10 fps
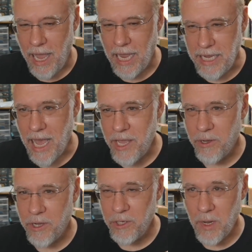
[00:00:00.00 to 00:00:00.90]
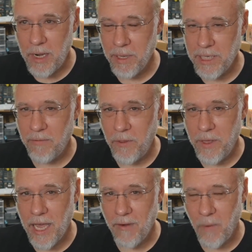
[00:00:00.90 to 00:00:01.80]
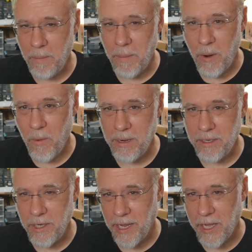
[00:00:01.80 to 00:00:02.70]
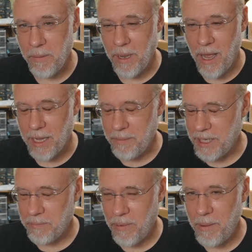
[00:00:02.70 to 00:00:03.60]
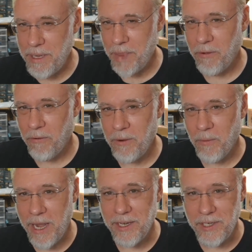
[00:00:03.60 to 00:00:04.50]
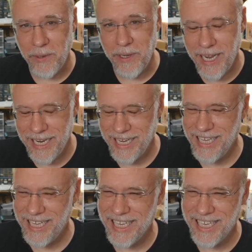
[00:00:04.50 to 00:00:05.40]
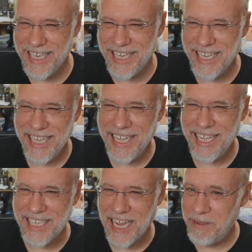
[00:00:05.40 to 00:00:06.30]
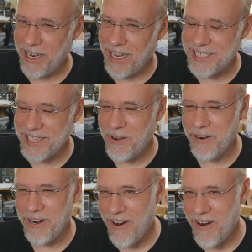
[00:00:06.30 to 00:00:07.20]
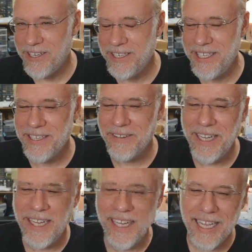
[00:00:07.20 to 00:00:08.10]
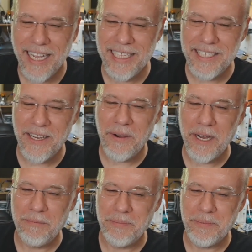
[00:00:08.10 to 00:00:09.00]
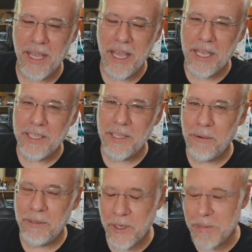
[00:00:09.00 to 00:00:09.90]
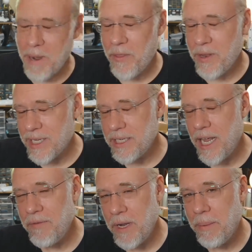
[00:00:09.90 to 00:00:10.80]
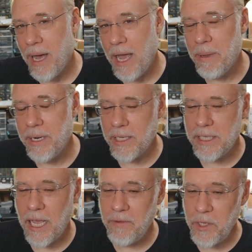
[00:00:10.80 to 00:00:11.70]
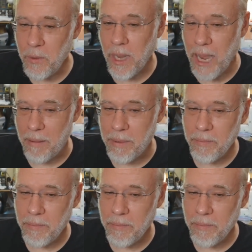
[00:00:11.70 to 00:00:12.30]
And yeah, you could try to build everything out of one by one Lego block, but it's probably not the right way to do it. It's going to be a lot slower and harder to deal. And so, so CircuitPython doesn't have NumPy, but it does have ULab.